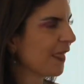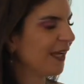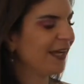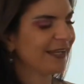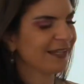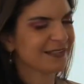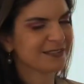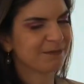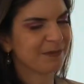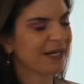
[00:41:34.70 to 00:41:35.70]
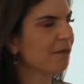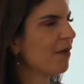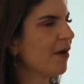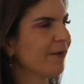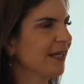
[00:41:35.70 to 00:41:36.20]
And being a
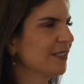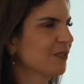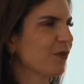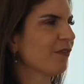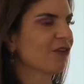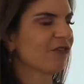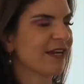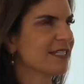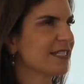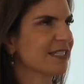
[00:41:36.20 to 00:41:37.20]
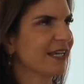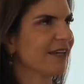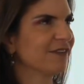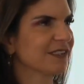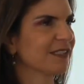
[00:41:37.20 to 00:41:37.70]
mummy is one of the greatest
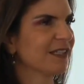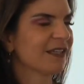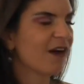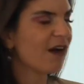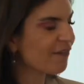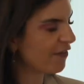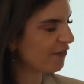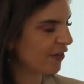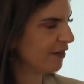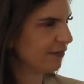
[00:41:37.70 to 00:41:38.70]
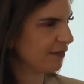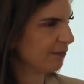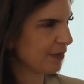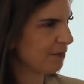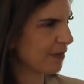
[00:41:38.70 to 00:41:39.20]
gifts that I've ever
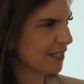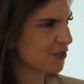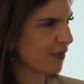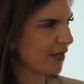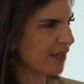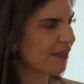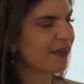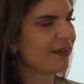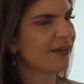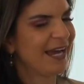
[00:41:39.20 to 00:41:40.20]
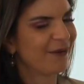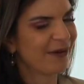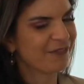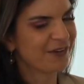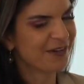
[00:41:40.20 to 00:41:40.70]
been blessed with.
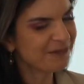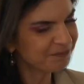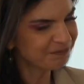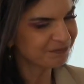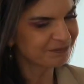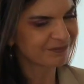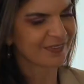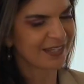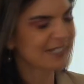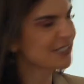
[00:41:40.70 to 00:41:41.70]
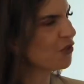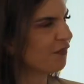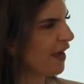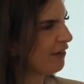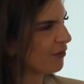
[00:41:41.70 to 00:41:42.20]
However, it's not for
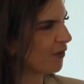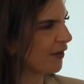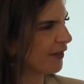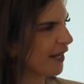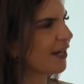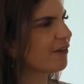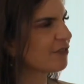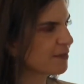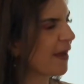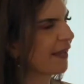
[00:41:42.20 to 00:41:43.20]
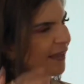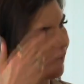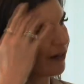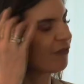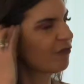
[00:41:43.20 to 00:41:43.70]
everyone, and I respect that,
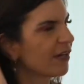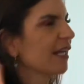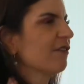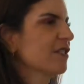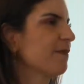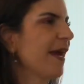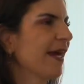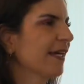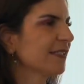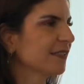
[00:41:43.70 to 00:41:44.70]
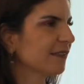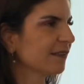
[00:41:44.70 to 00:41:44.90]
and I really respect